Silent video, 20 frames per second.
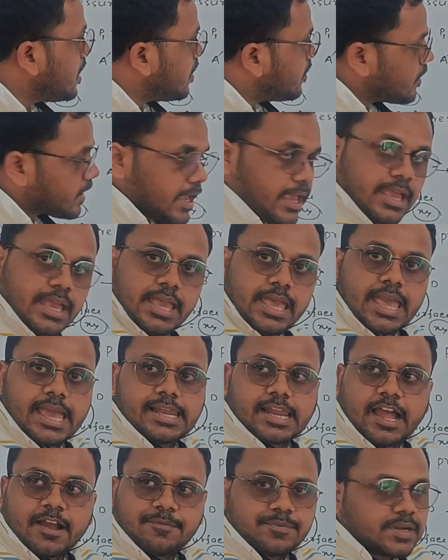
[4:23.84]
Okay,
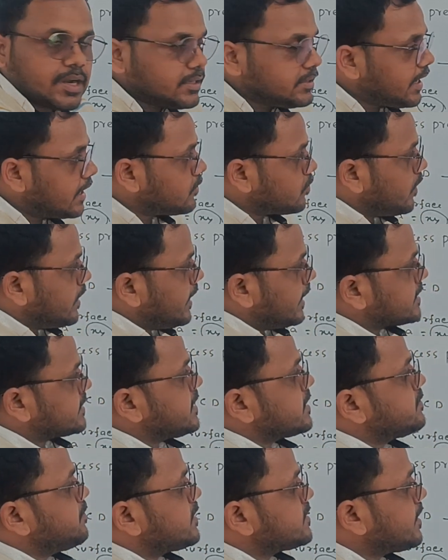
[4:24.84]
and after that when
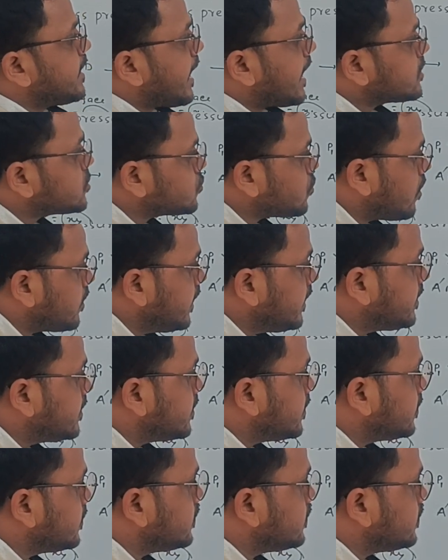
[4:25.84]
excess pressure acts on it,